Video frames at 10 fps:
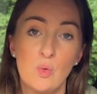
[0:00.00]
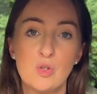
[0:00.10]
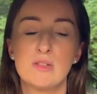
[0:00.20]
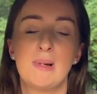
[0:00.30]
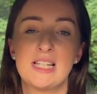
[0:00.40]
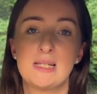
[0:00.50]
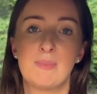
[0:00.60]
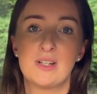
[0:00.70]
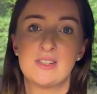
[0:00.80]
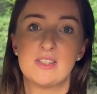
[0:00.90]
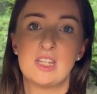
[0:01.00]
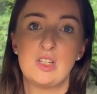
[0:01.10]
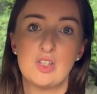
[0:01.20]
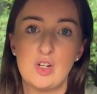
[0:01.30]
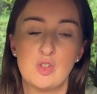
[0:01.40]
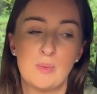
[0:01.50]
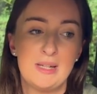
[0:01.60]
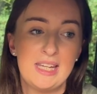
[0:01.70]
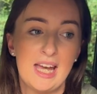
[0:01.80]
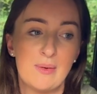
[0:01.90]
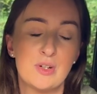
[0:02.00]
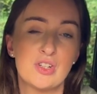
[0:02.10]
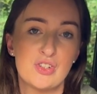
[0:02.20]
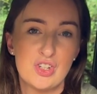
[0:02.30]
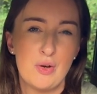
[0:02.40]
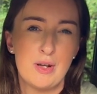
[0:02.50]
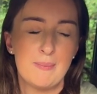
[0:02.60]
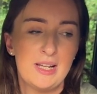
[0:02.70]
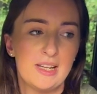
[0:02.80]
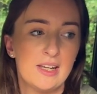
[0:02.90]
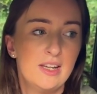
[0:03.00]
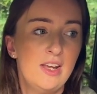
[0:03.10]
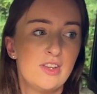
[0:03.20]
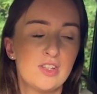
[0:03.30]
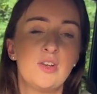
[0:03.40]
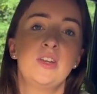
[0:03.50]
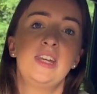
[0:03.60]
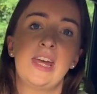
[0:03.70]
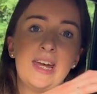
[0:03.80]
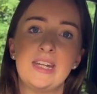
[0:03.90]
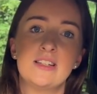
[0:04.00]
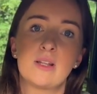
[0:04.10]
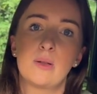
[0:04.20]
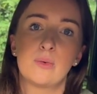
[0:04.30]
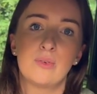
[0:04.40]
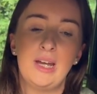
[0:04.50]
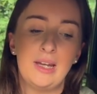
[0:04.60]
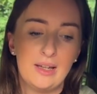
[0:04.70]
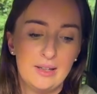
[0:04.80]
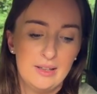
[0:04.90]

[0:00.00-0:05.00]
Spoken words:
automatic buttons that you don't normally get, which I'll show you in a minute, so you can get into the rear.